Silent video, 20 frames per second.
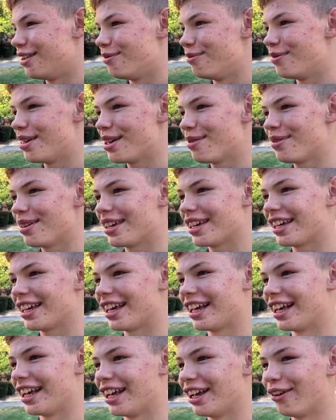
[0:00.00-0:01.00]
Maybe
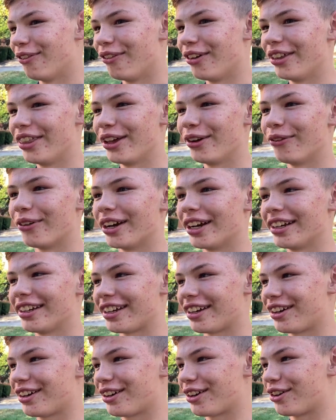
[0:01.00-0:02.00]
where they wanted to
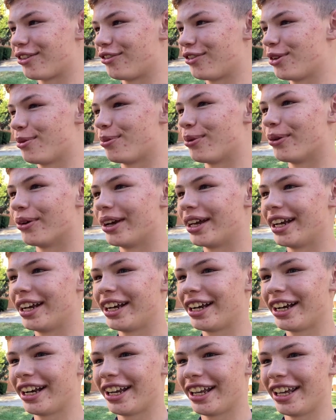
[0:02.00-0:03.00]
hear your viewpoint.
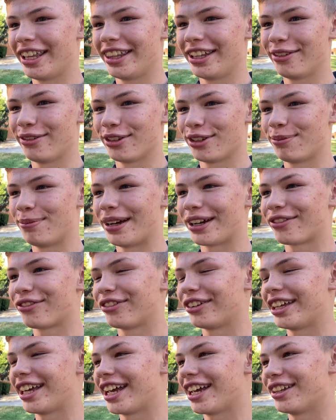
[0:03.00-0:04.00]
And they
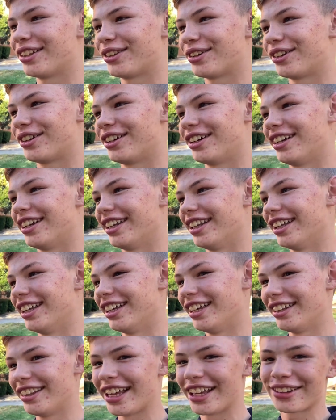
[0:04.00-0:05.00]
respectfully answered.
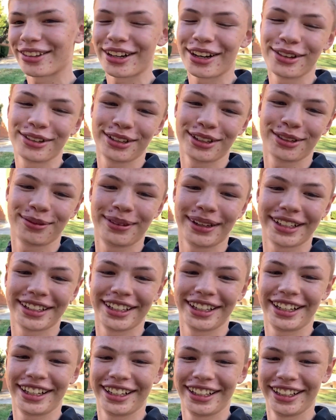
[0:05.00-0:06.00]
That's what I was expecting.